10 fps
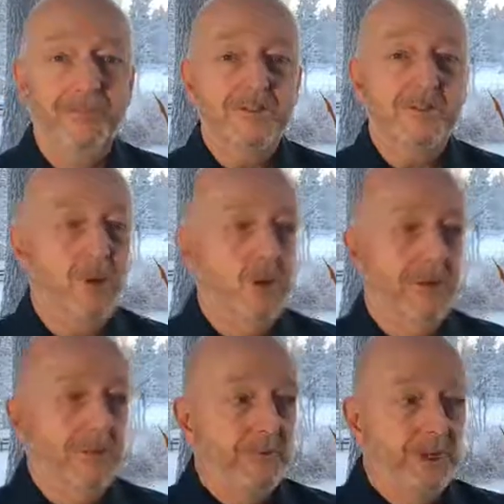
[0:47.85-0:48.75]
So
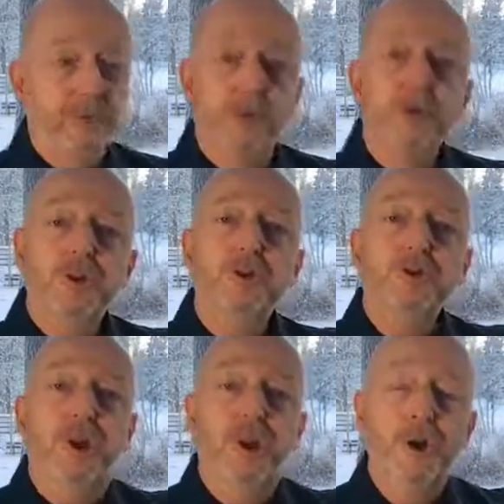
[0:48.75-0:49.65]
if you
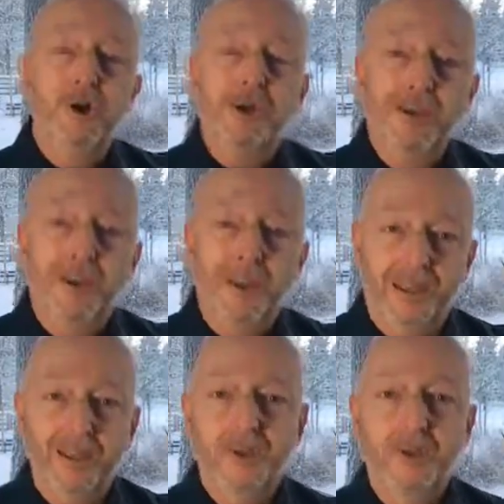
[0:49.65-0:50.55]
don't look
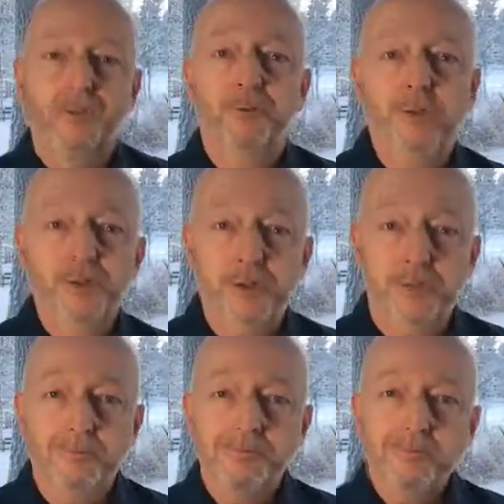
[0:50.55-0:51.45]
into the future,